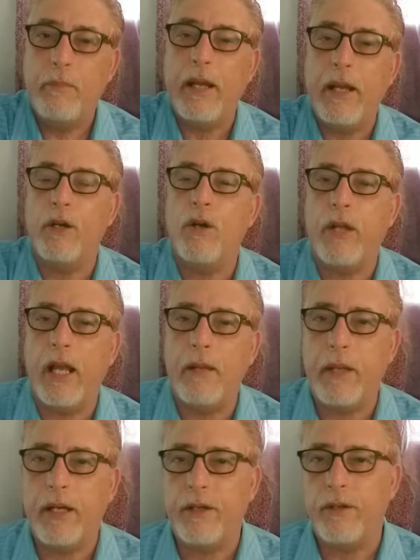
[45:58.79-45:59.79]
Better.
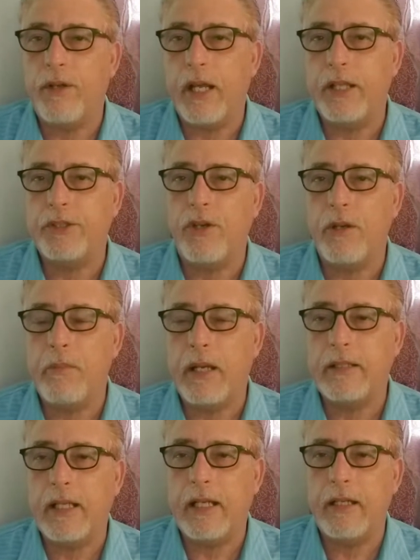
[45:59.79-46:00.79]
Okay, sorry
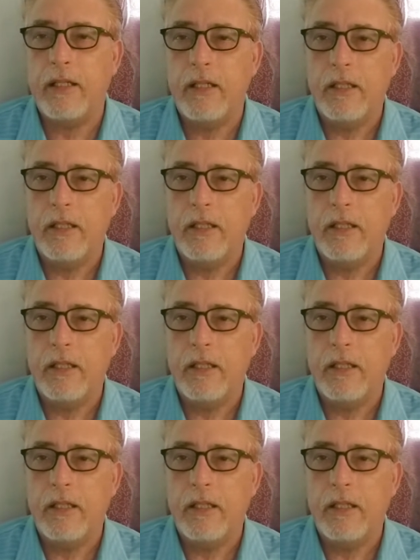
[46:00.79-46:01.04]
about that.